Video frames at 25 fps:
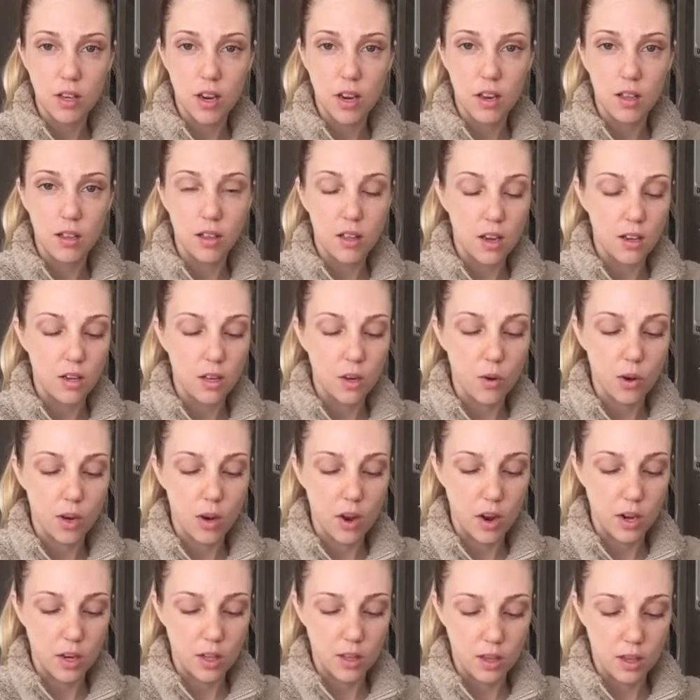not a lot going
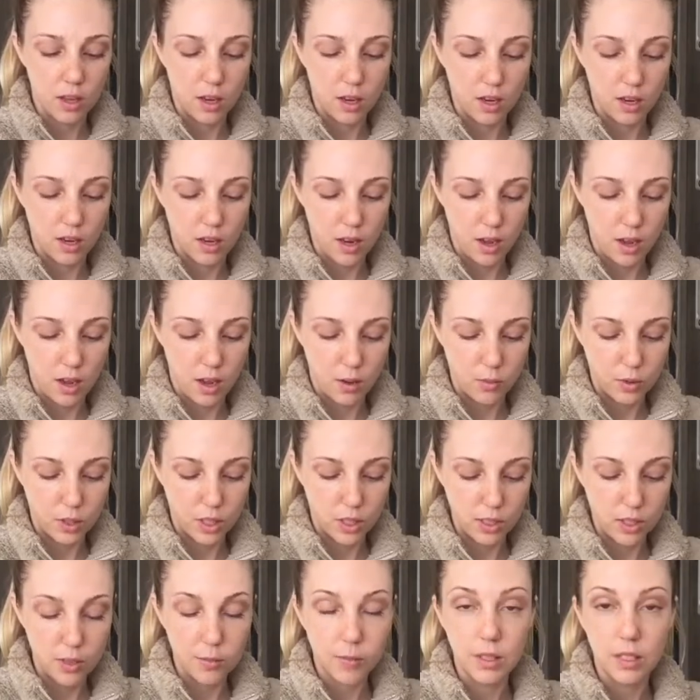on in there, which
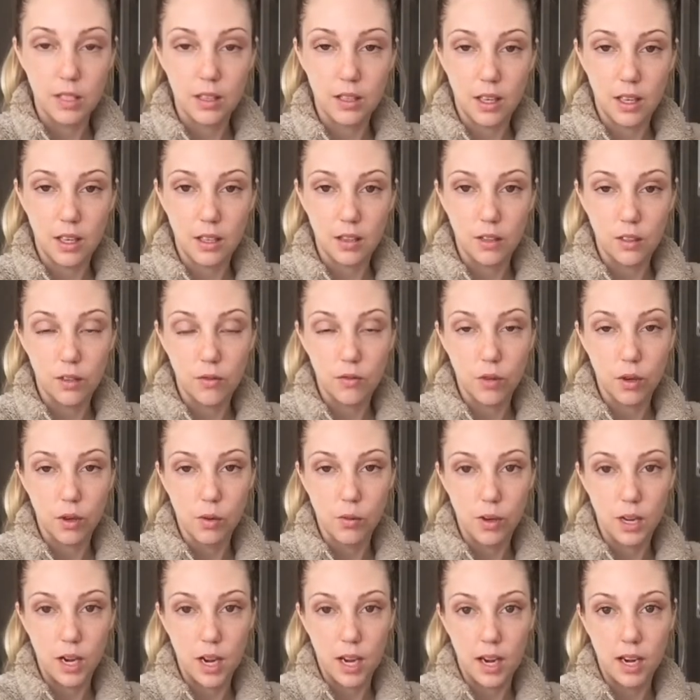is something that I look for
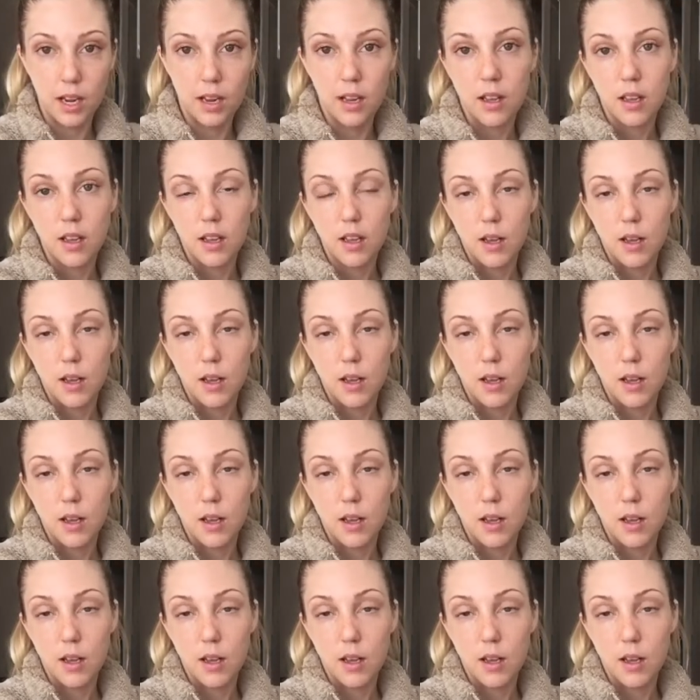when I